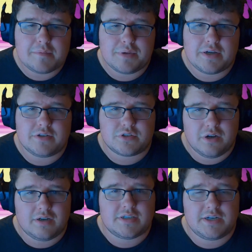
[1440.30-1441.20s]
the player's
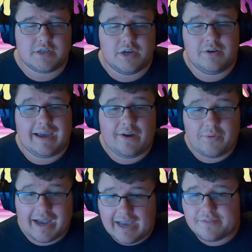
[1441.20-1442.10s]
crosshair code.
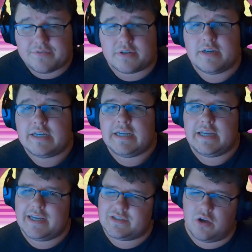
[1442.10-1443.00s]
However,
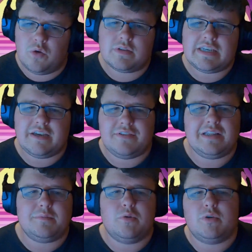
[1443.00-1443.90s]
it's only
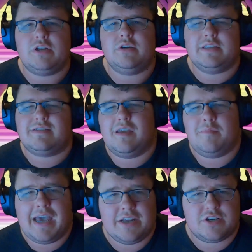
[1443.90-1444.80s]
available when you're in the same
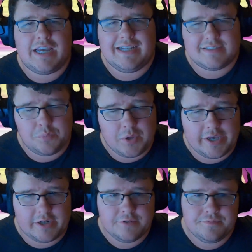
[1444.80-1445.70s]
match as the
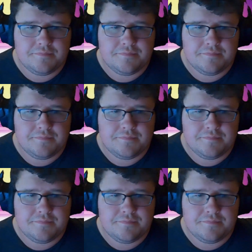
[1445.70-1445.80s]
player.